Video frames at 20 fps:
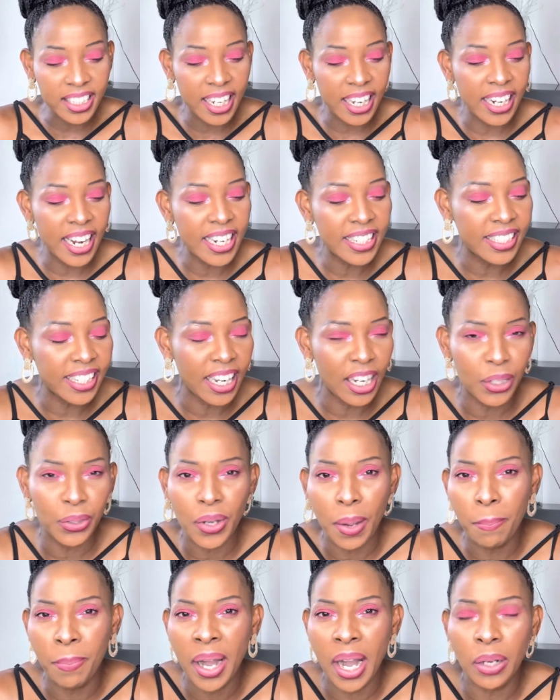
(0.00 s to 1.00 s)
can I tell you
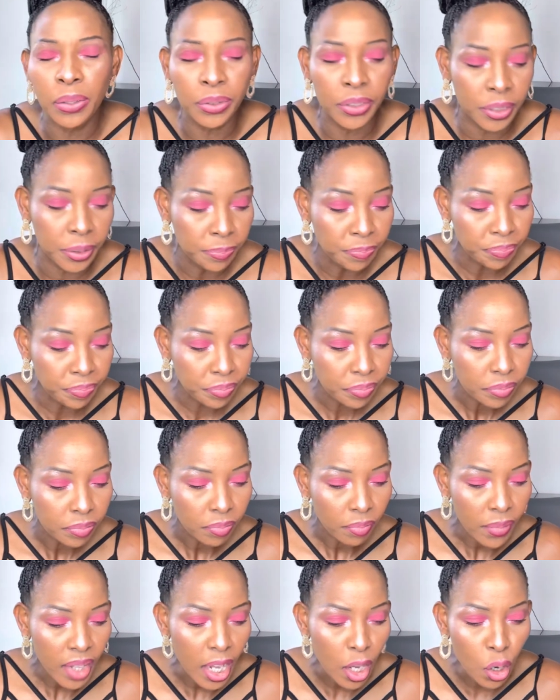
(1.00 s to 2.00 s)
about
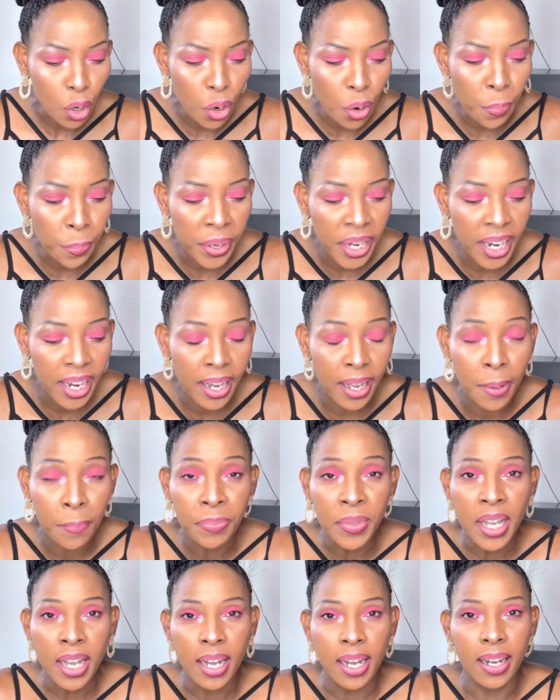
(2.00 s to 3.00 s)
au pair?
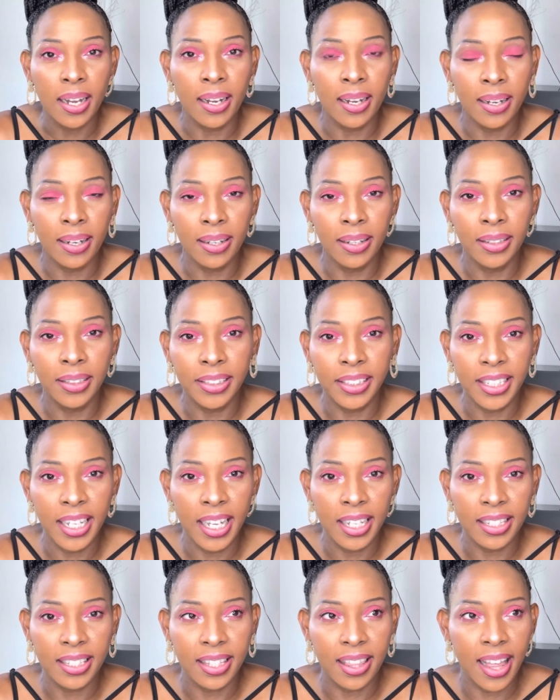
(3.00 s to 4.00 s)

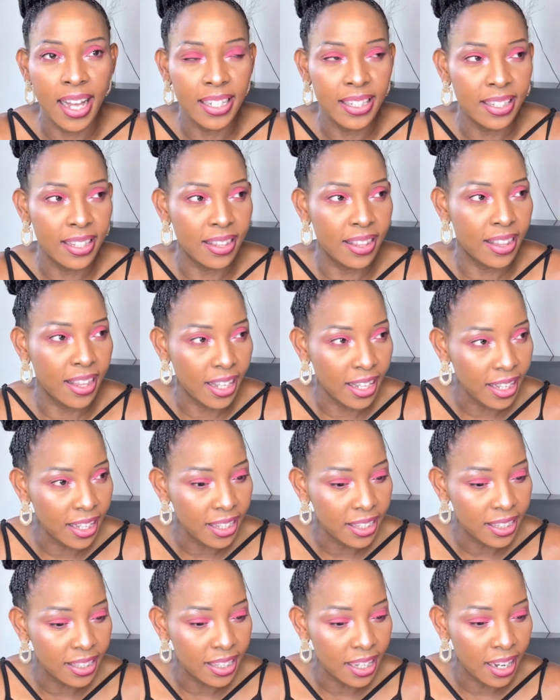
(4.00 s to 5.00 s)
Yes, that's
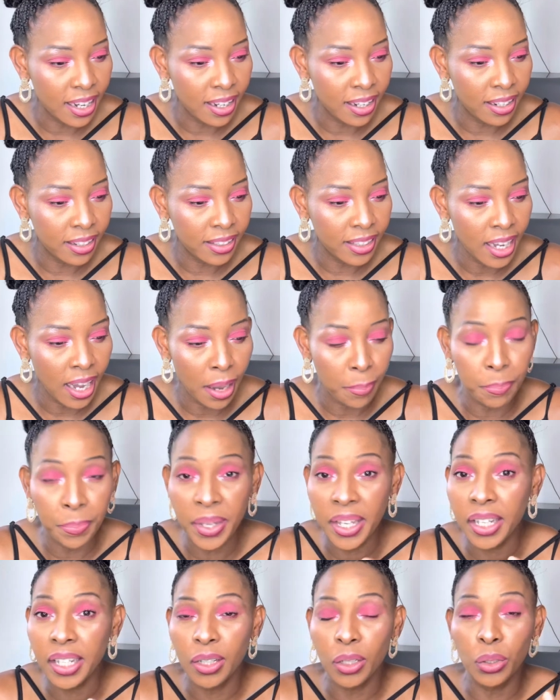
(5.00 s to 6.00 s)
this. Yeah,
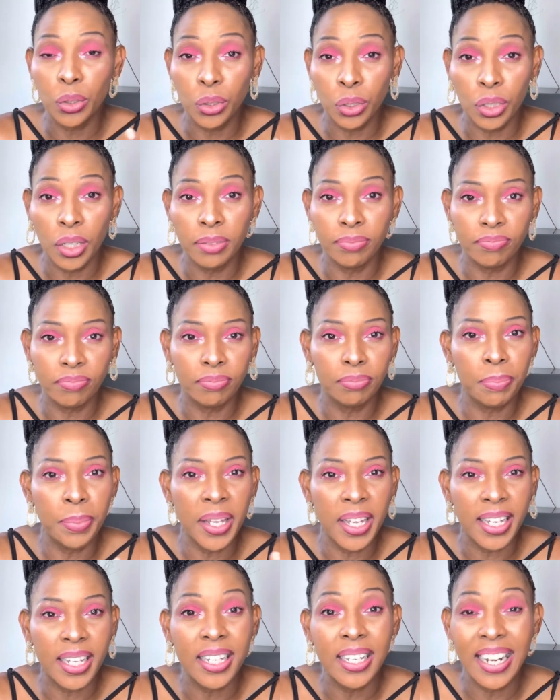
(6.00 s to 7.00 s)
big
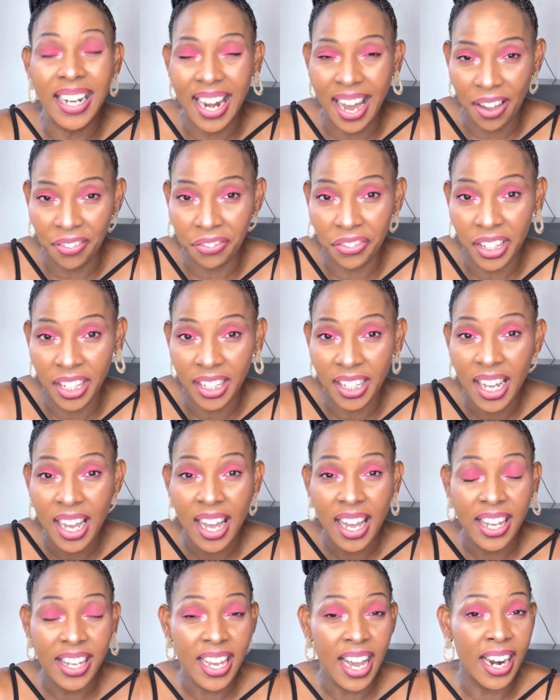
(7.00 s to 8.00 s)
loving,
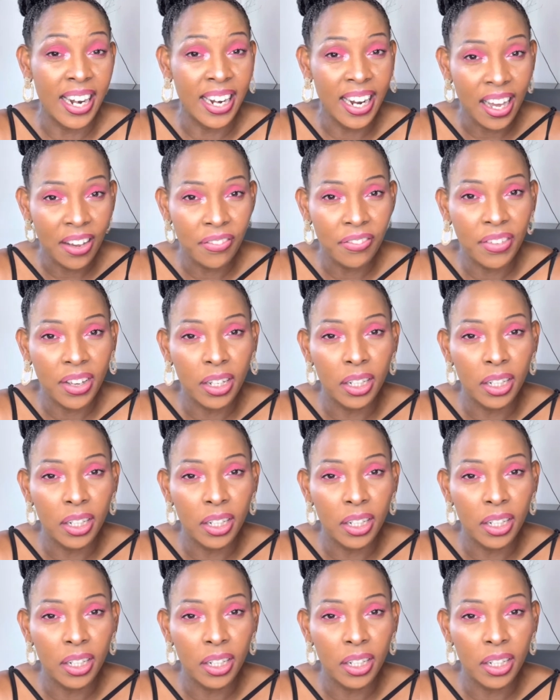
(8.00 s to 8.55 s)
yeah, love.